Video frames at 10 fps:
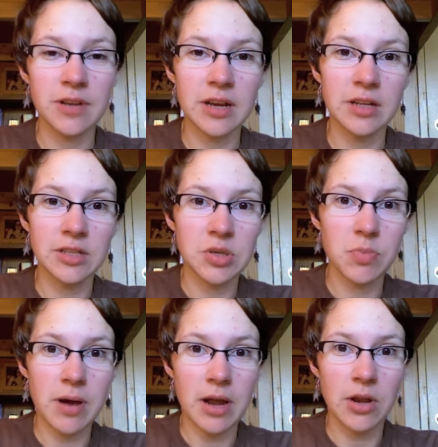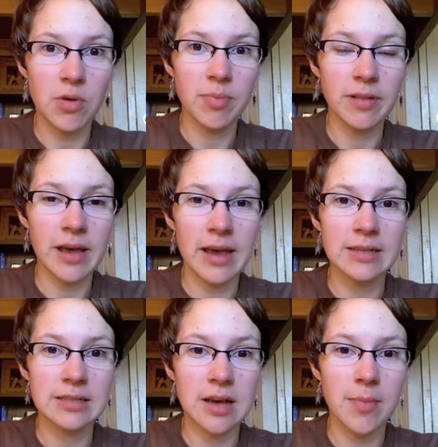into my new
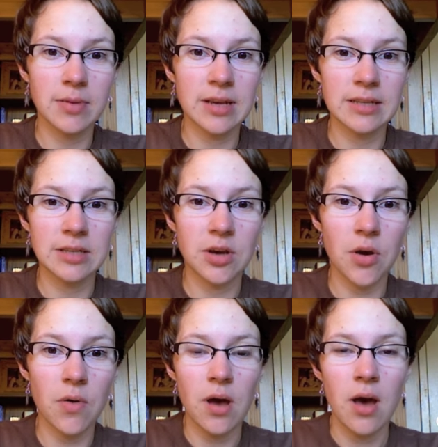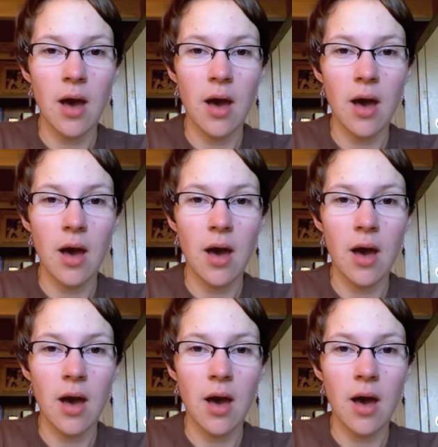place a couple days ago.